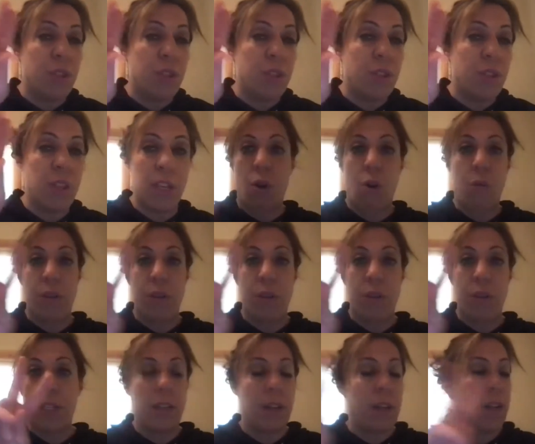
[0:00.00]
two things are
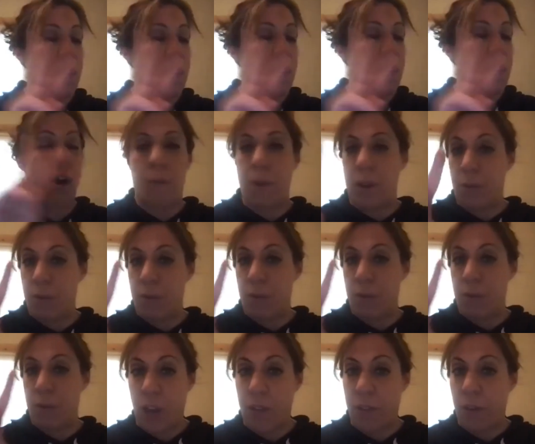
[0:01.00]
always in harmony
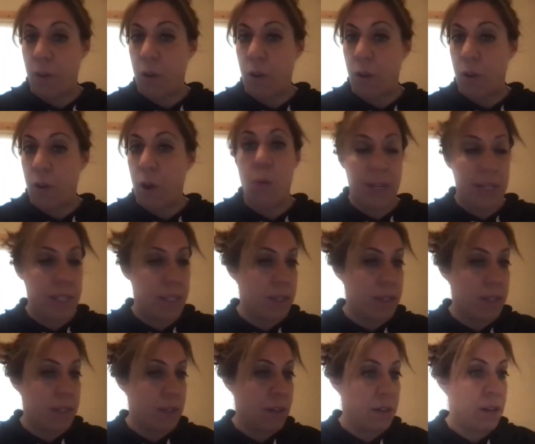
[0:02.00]
with each other,
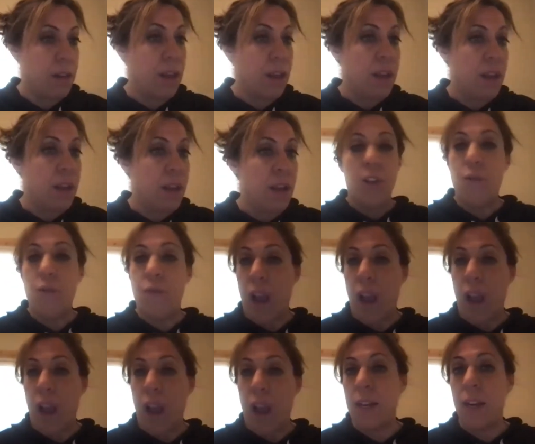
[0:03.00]
always.
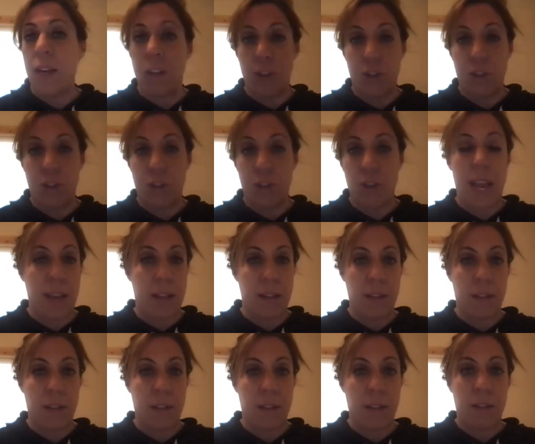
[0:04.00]
You've got to
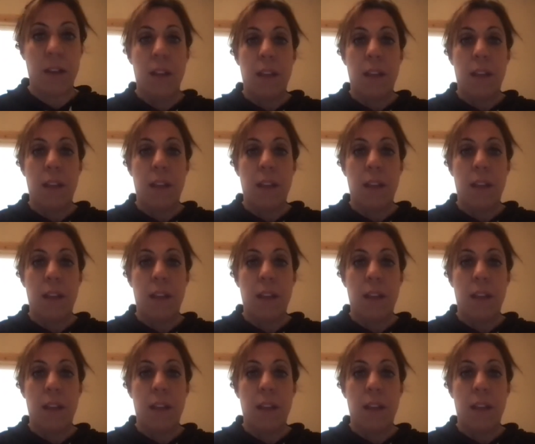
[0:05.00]
understand